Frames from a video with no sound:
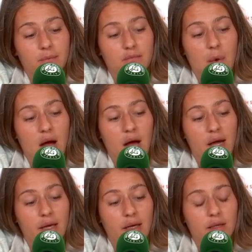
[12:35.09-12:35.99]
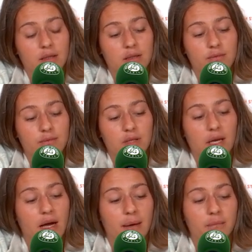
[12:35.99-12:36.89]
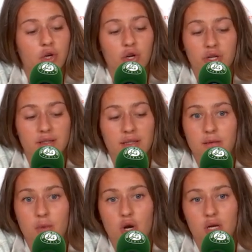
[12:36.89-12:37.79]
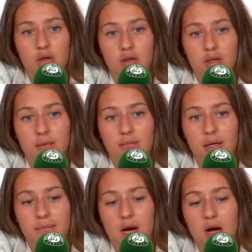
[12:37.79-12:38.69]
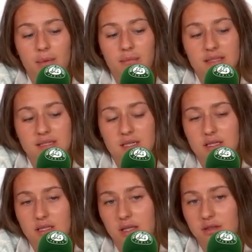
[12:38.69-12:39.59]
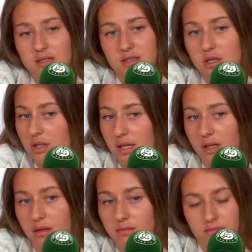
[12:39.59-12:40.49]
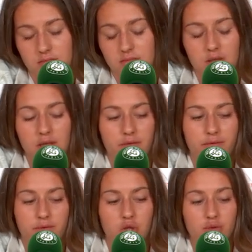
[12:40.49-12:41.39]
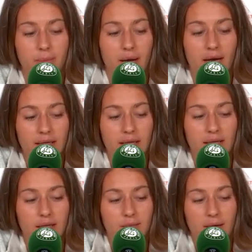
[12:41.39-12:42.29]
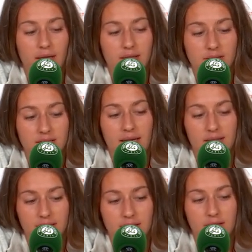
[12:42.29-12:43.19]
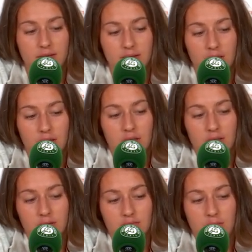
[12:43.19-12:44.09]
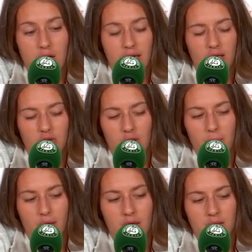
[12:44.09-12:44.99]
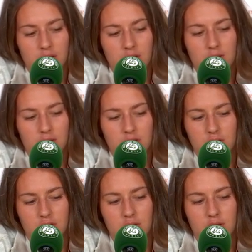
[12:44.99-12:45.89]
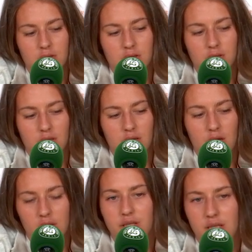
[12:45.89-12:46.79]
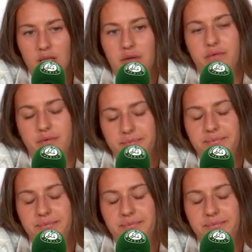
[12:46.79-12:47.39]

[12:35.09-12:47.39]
I'm currently in Monaco, and my mom and my little sister, they live close by, and my dad and my grandpa are in Kiev.